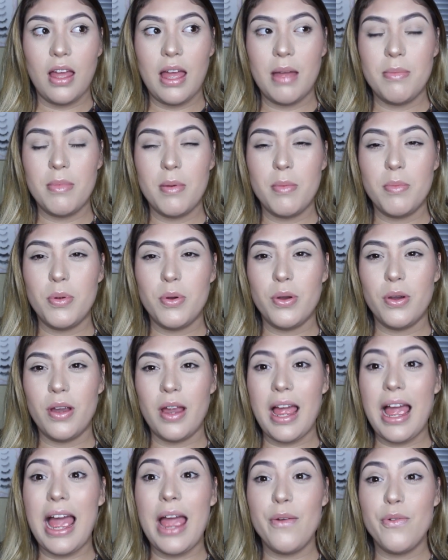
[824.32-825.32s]
I
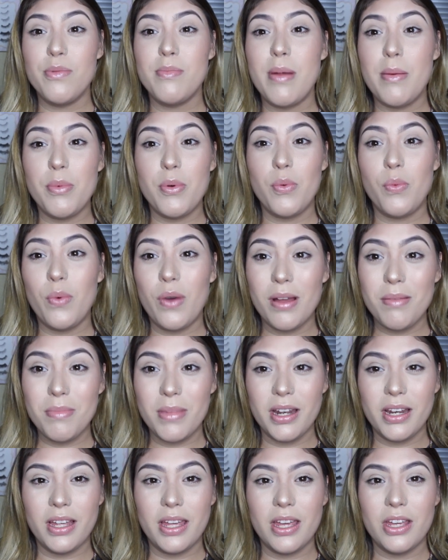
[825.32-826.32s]
remember one
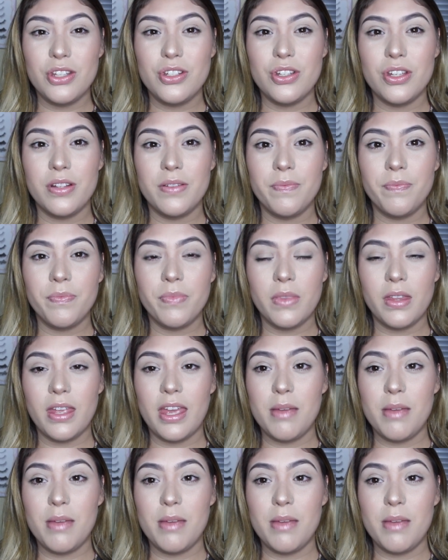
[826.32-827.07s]
medication,